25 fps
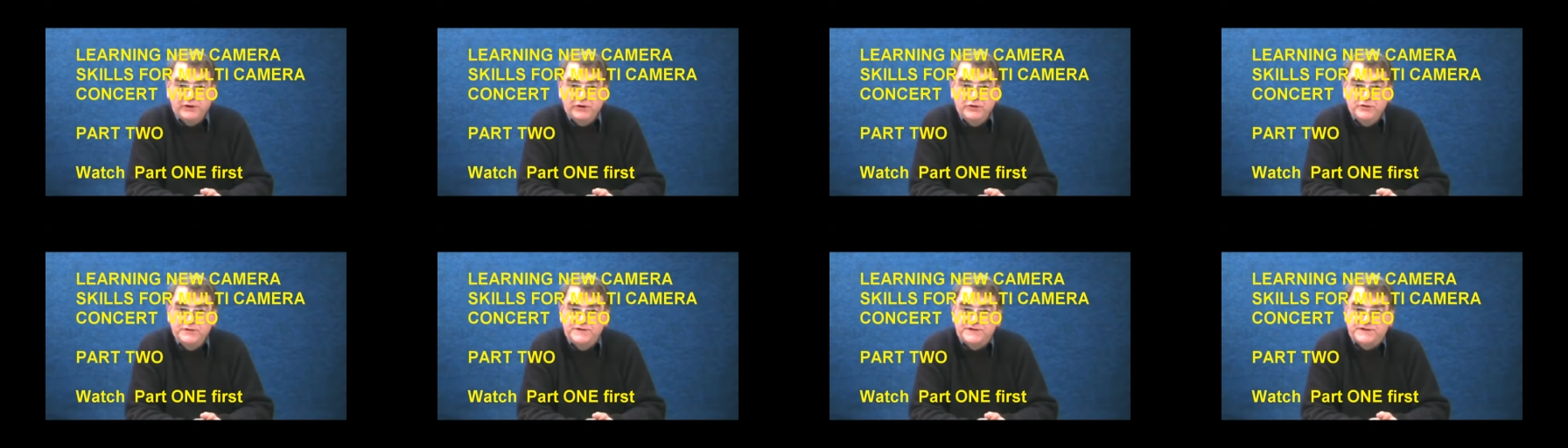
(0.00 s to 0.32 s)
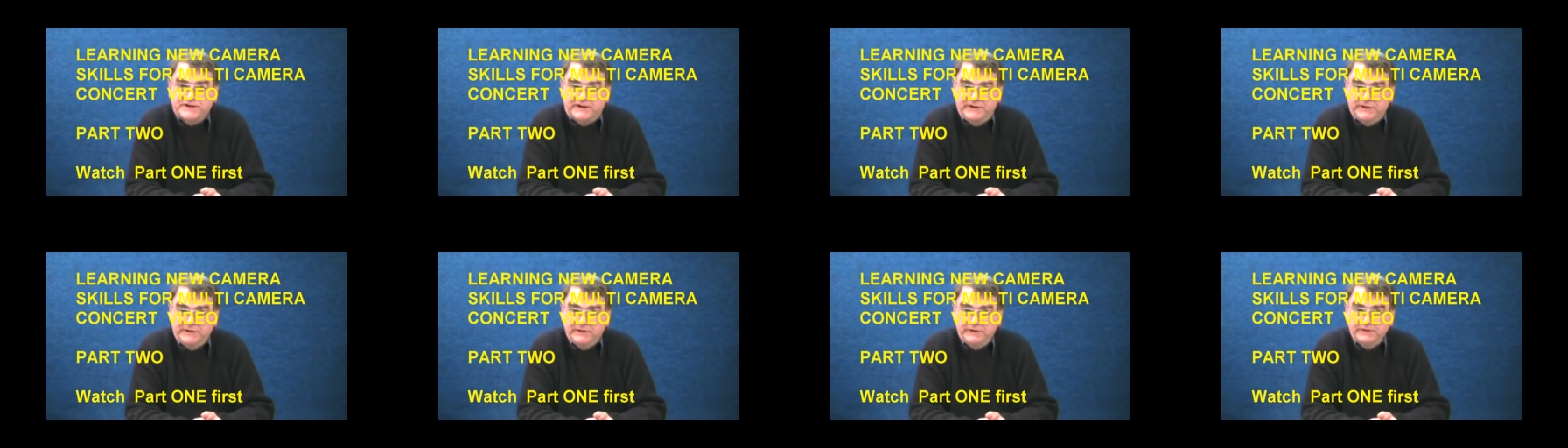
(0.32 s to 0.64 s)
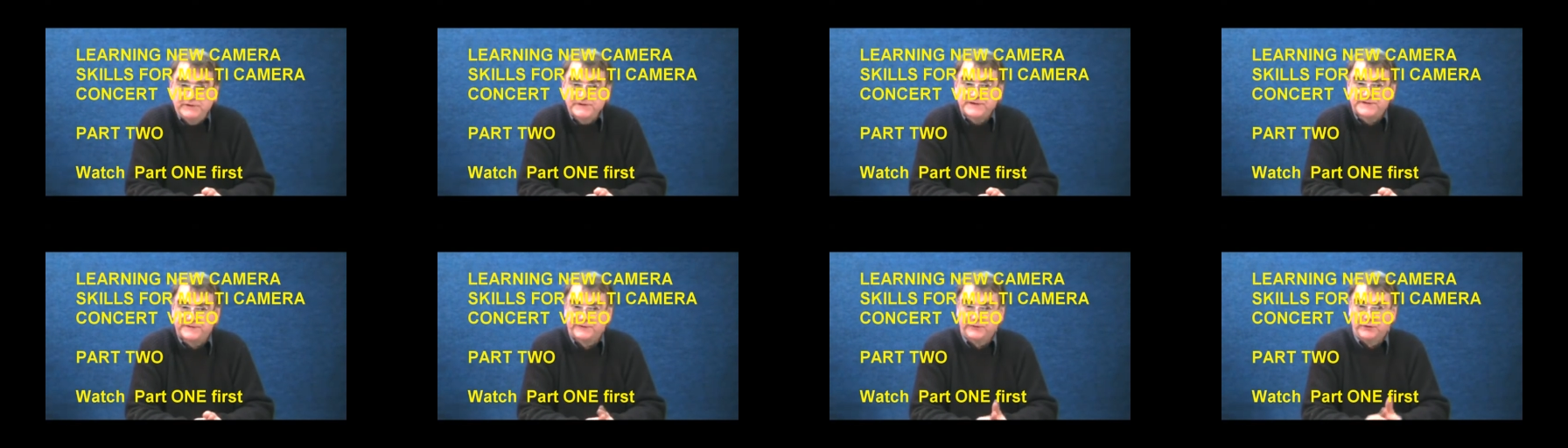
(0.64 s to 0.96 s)
new
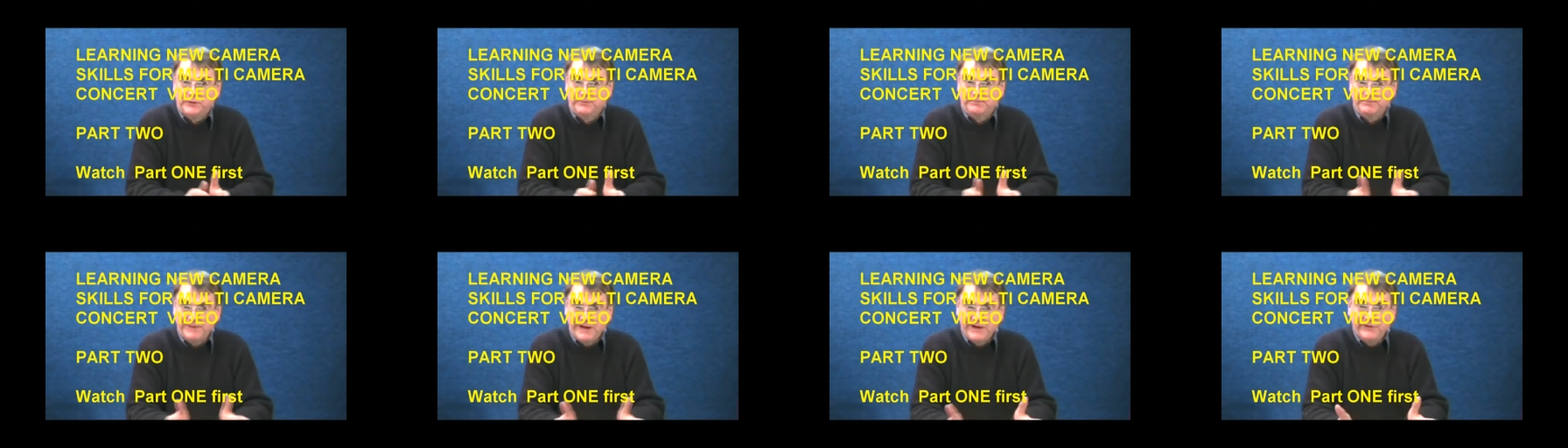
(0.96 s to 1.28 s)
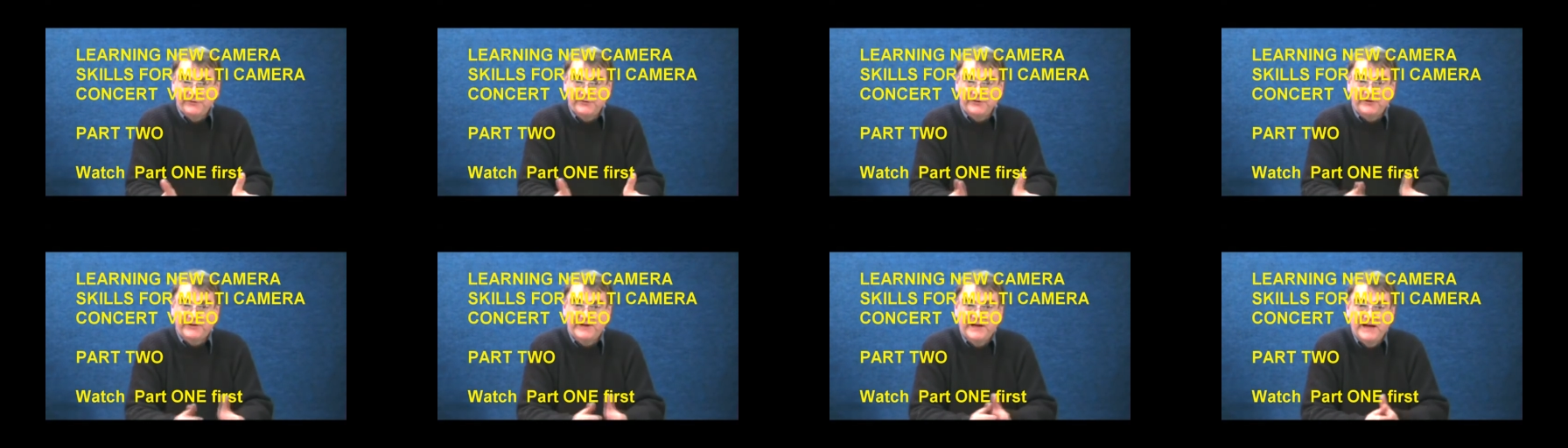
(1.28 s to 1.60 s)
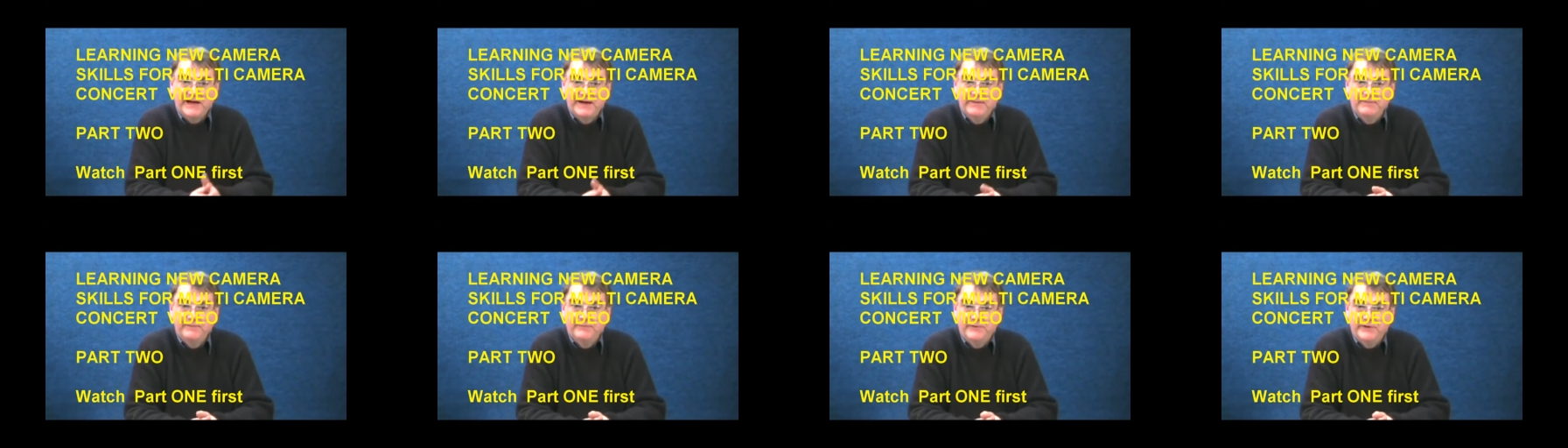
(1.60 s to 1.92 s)
skills for
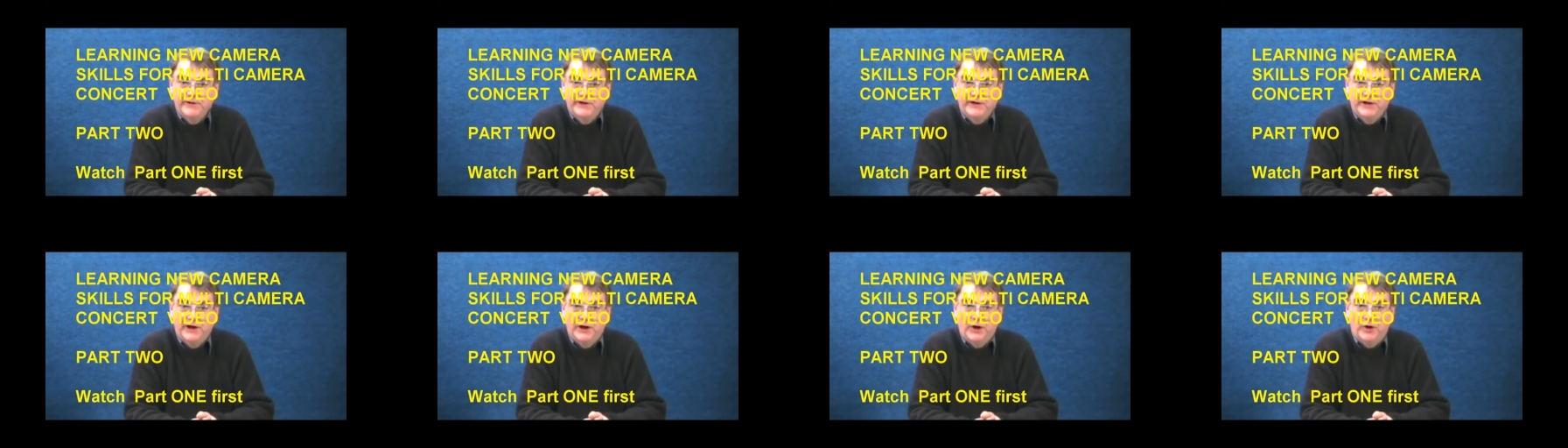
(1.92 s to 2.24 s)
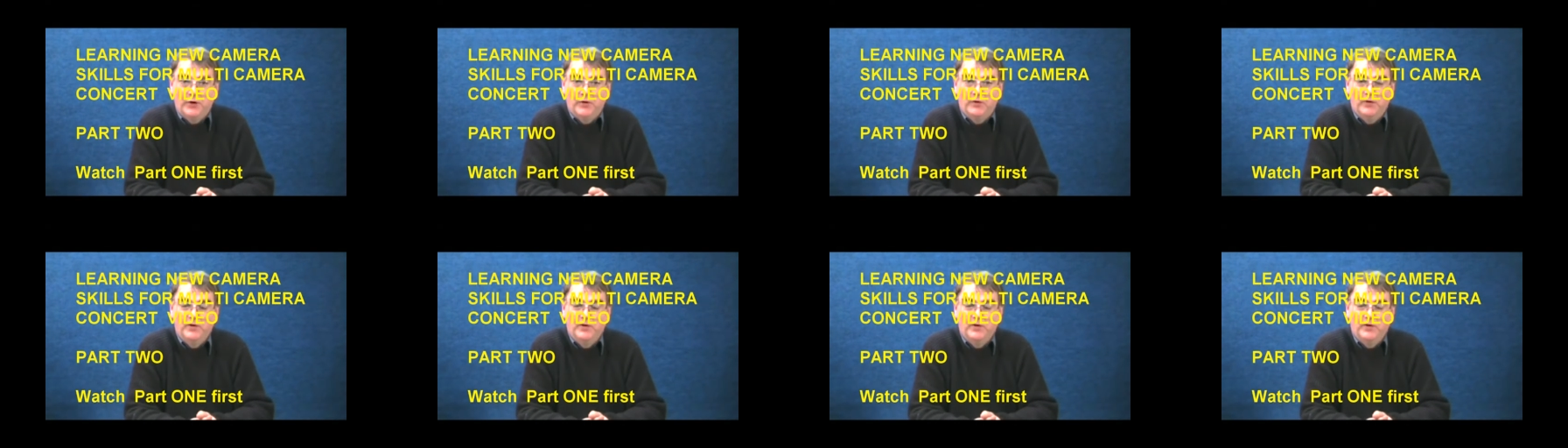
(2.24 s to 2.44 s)
multicam video.